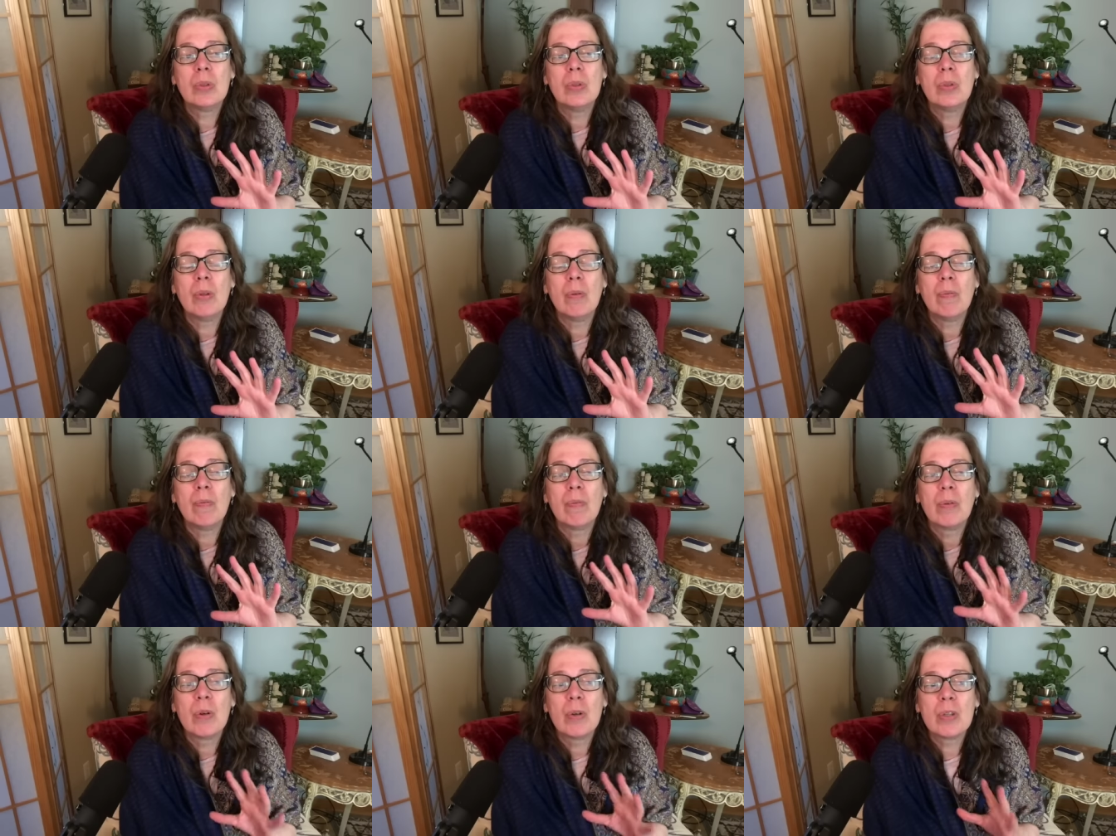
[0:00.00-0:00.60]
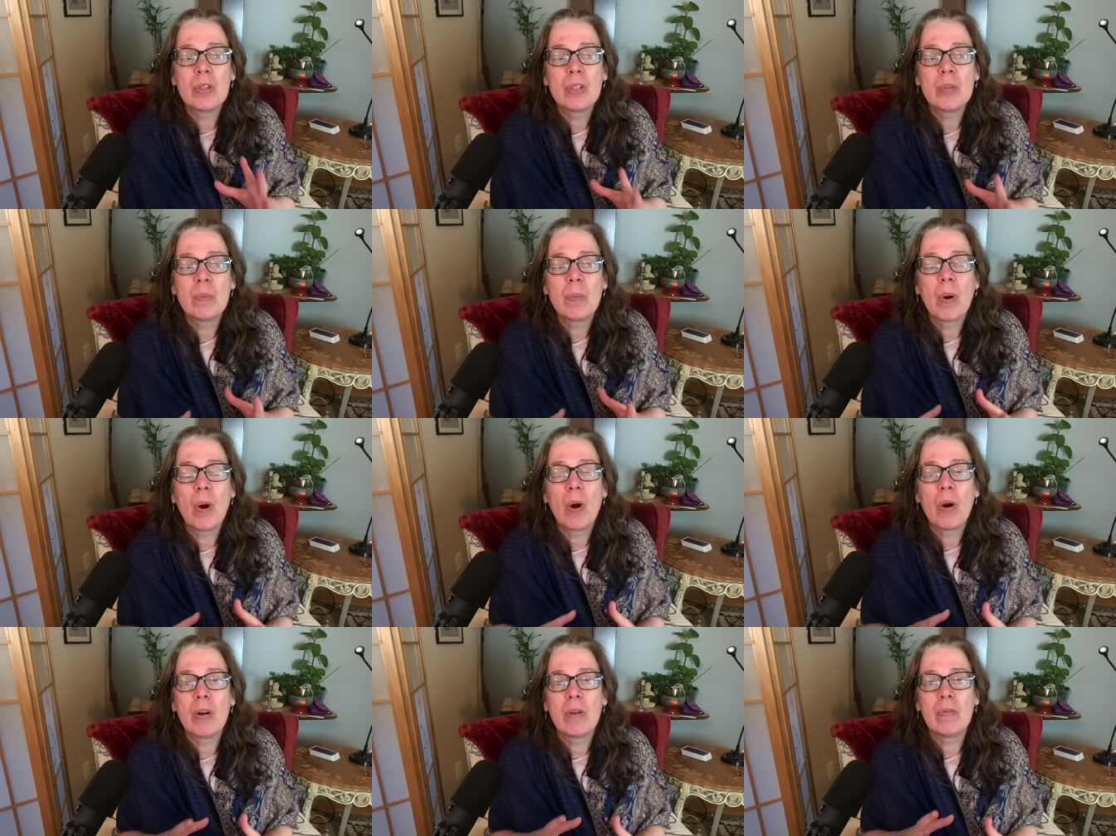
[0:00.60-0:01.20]
the first
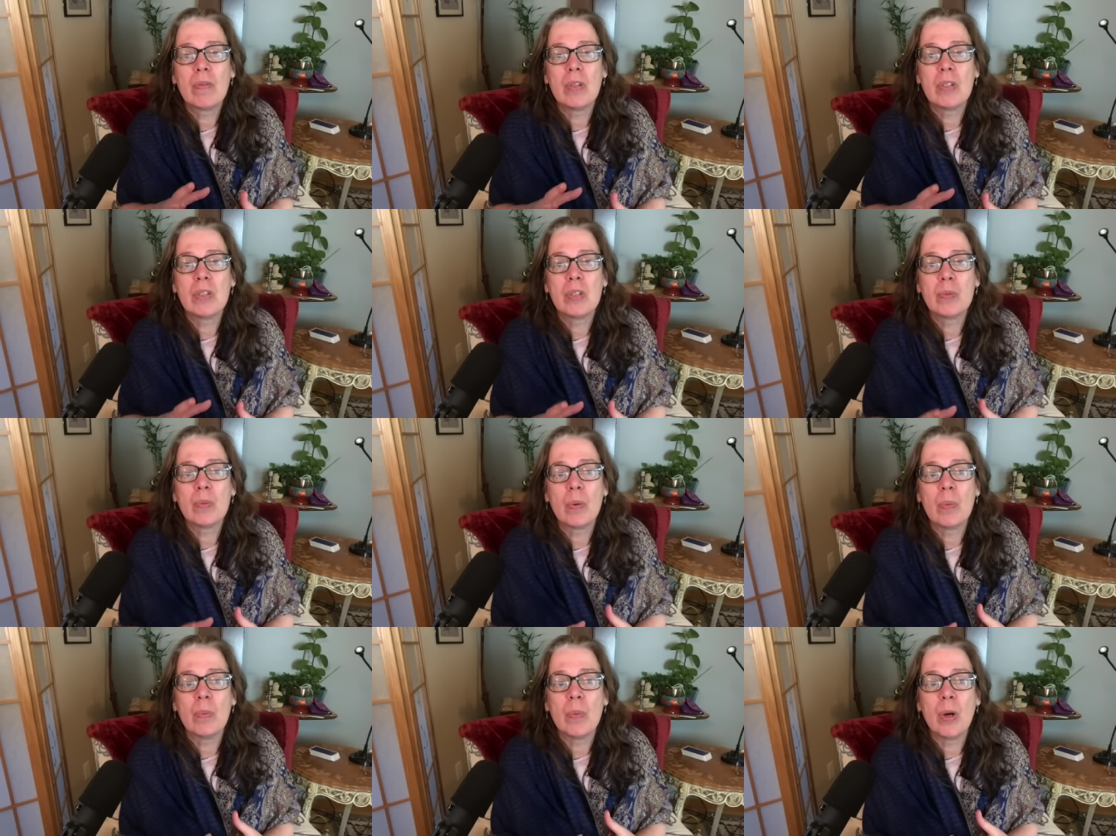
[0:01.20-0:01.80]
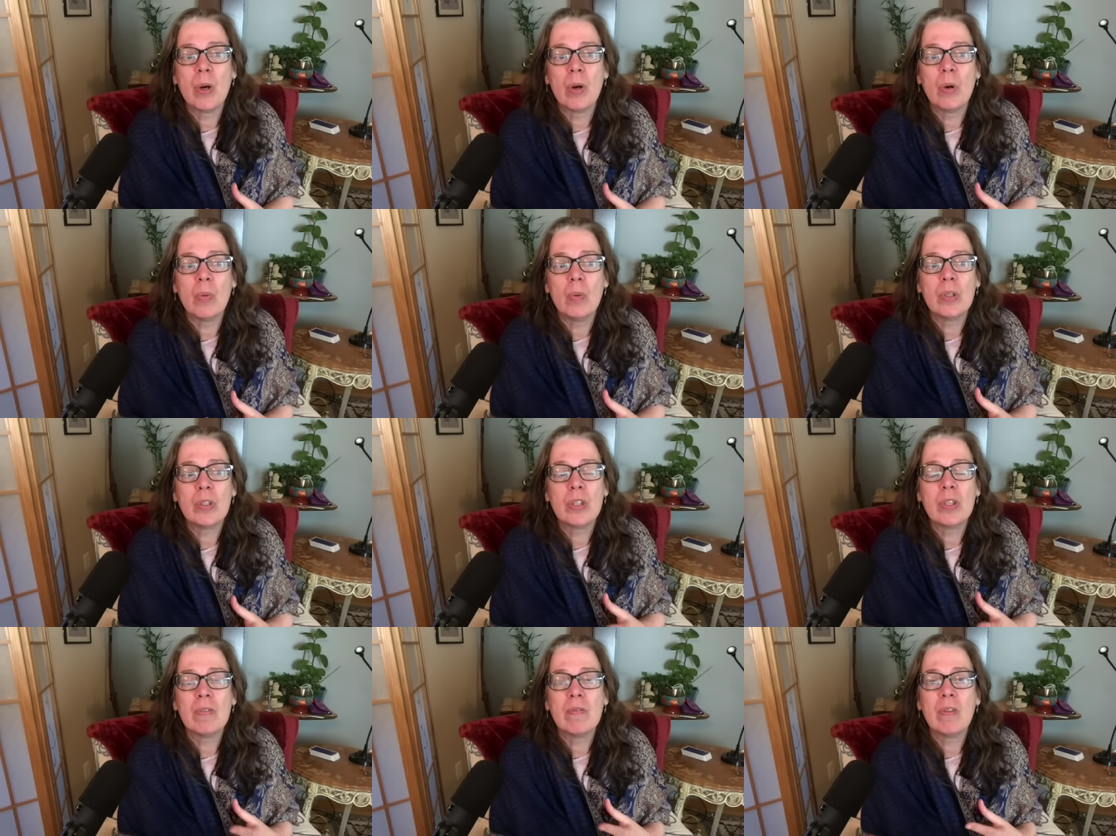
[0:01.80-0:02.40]
part of this remote,
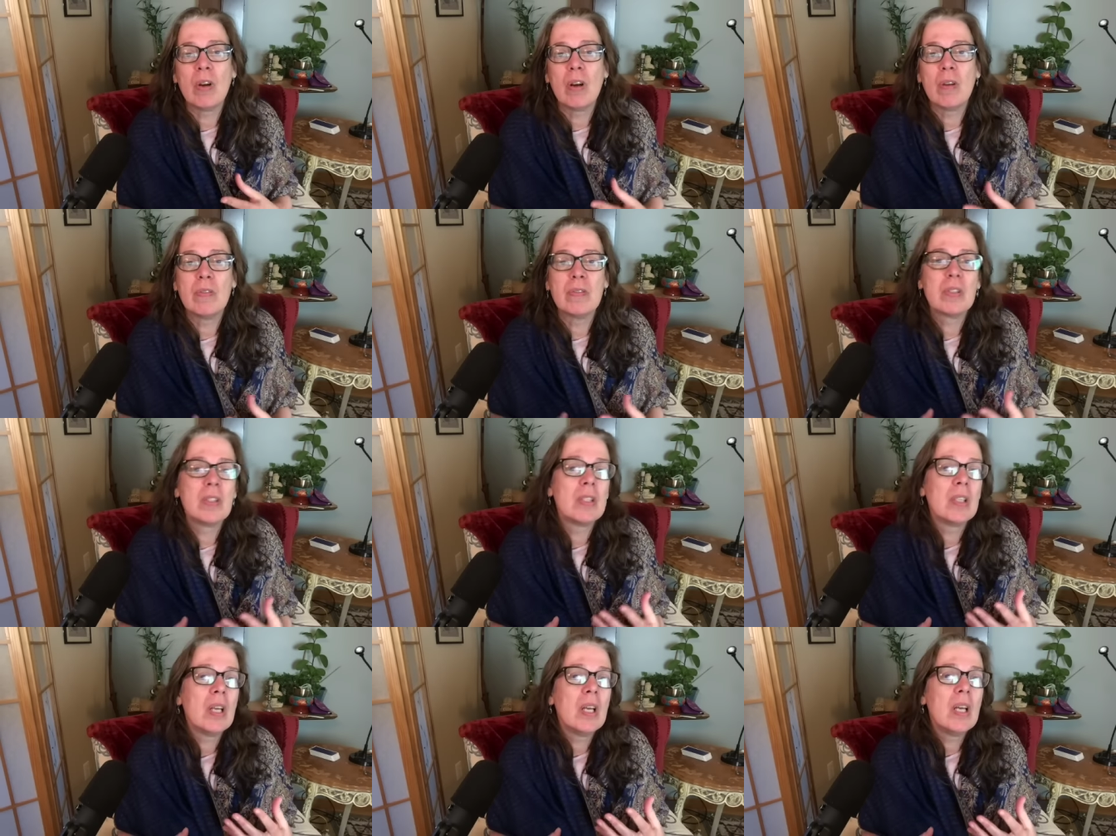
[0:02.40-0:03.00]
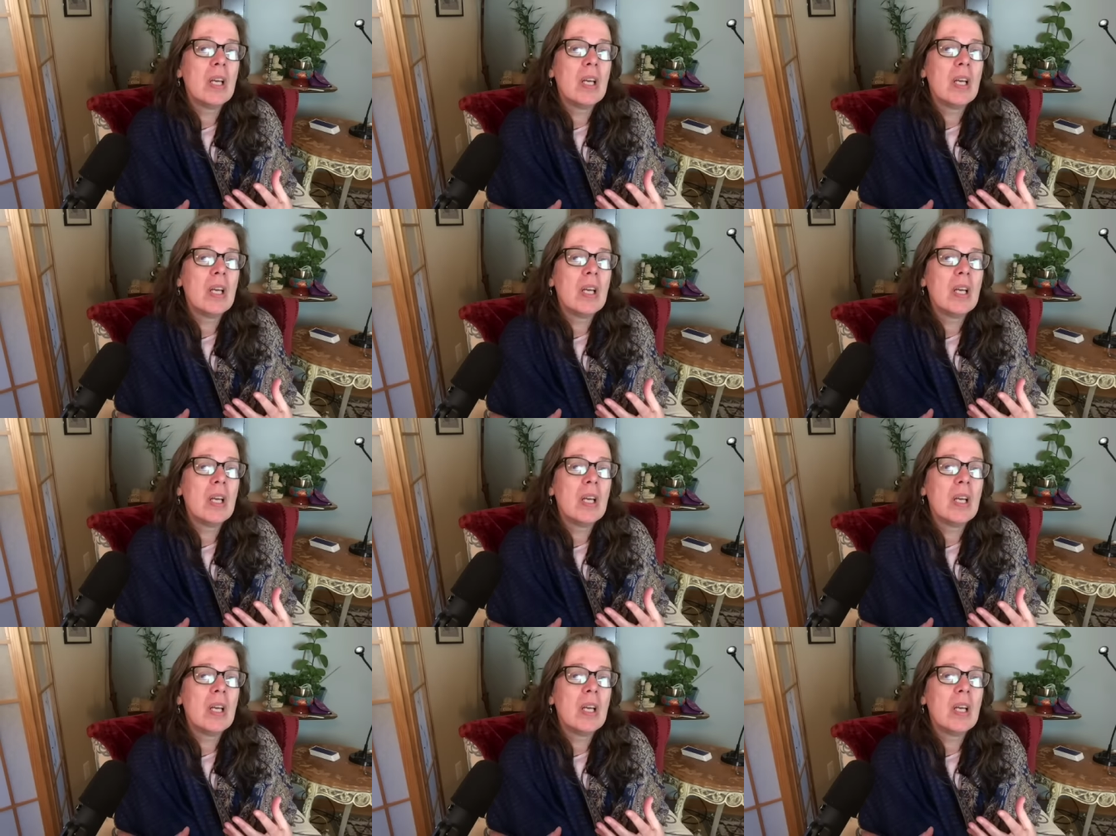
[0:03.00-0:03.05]
which involves